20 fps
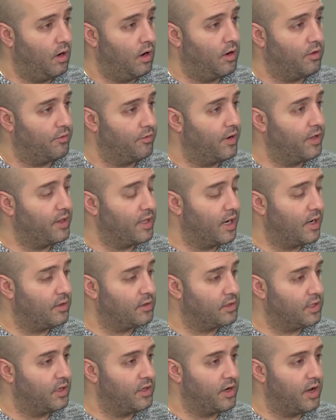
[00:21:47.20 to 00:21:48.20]
friend that I was
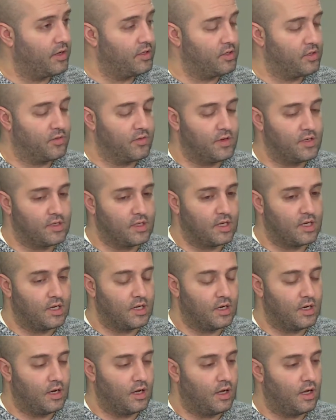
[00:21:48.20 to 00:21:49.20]
telling you I just
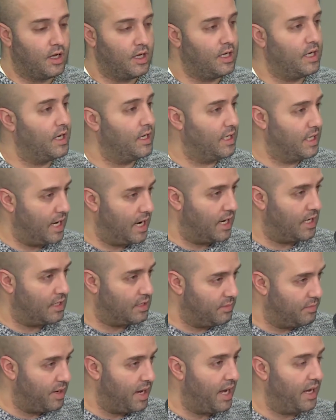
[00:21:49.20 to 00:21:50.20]
visited in Indiana,
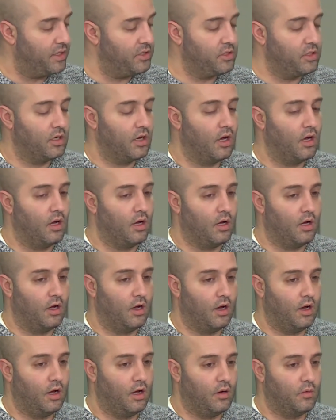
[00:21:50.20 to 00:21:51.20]
Depeche,
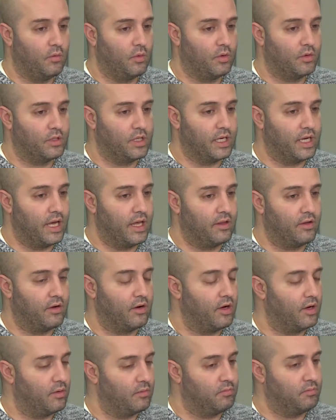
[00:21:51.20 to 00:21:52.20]
we were
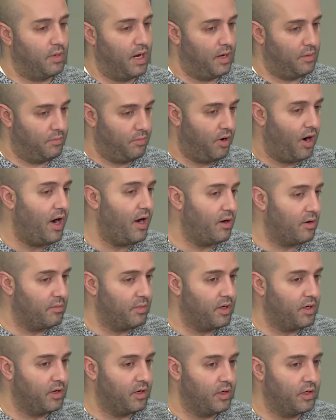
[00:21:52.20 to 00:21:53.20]
together, and prior to
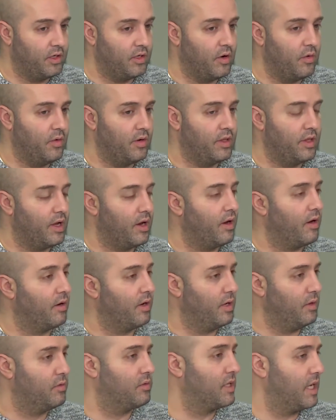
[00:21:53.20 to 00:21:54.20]
me going there,
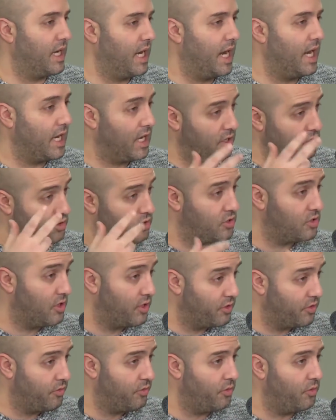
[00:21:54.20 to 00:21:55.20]
he was like, hey, can you just
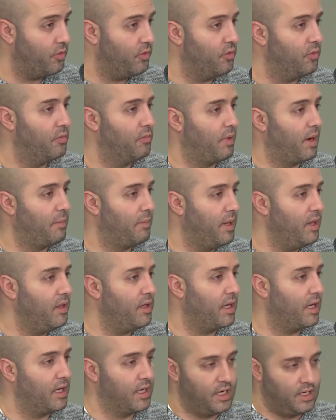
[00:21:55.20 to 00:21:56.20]
look through my
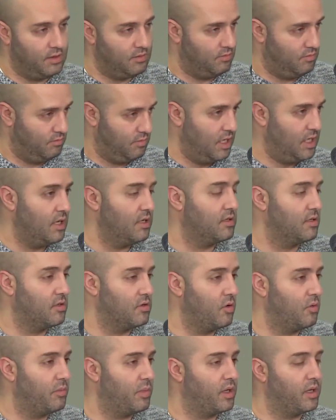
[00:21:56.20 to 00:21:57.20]
billing? He does his
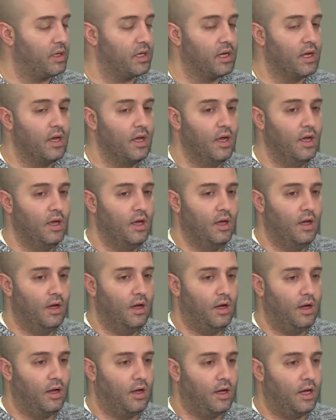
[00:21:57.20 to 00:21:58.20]
own billing.
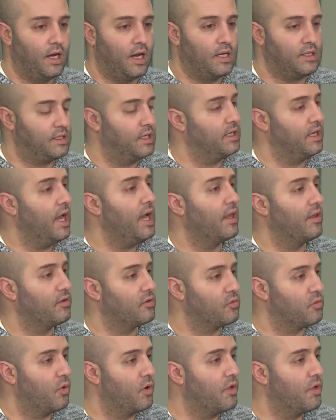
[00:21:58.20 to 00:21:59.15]
And I said, yeah, there's one thing.